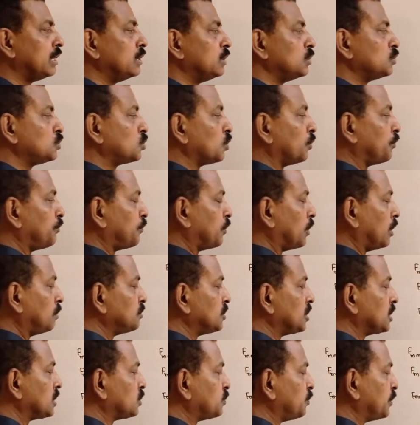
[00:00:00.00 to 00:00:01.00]
So from
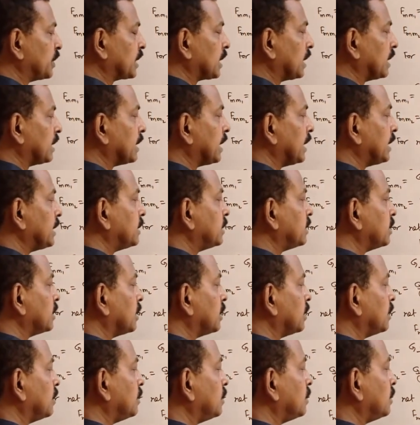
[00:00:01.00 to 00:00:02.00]
this we can write
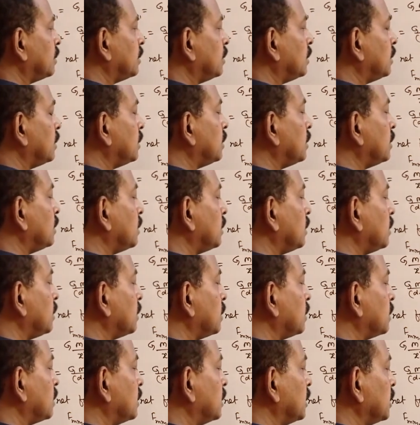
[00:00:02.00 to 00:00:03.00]

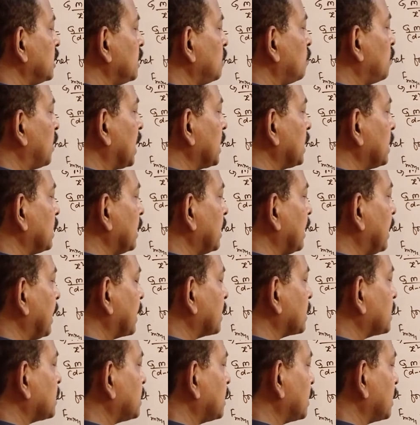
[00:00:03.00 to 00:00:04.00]
d by x